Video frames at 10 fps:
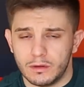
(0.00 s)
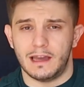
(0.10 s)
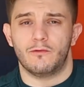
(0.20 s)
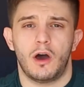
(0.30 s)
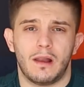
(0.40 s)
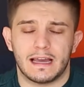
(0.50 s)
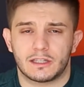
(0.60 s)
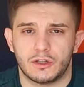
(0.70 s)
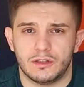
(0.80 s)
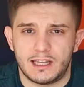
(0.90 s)
that
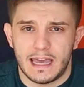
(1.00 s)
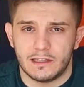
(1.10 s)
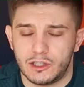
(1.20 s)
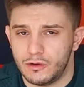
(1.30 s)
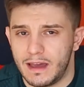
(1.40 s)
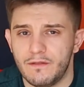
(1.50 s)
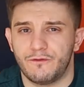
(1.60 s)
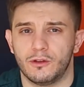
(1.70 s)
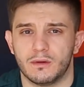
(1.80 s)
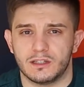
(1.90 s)
Rolex could take to
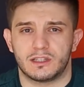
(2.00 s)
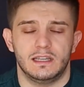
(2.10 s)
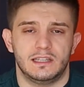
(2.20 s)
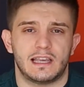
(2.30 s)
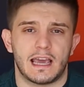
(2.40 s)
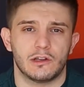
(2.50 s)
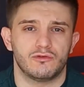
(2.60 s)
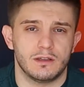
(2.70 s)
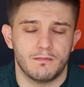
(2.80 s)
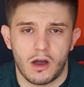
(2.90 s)
influence the
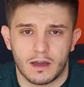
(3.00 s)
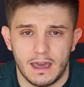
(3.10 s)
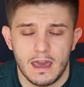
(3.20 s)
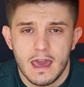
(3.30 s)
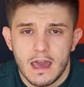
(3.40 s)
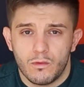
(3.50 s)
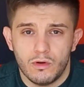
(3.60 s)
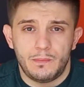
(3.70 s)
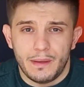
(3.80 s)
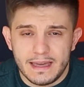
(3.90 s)
secondary market
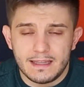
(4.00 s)
would be